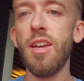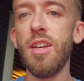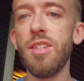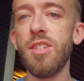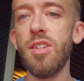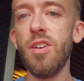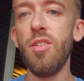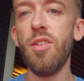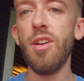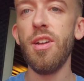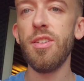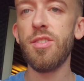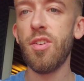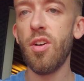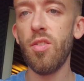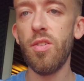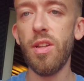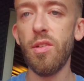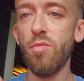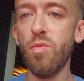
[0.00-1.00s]
So it's
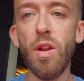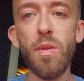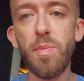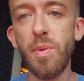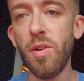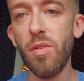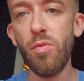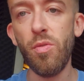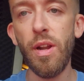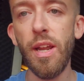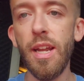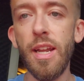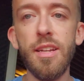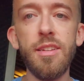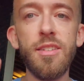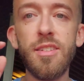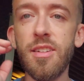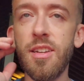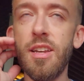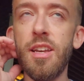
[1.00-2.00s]
called like red pill
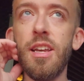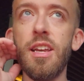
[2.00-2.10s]
rage,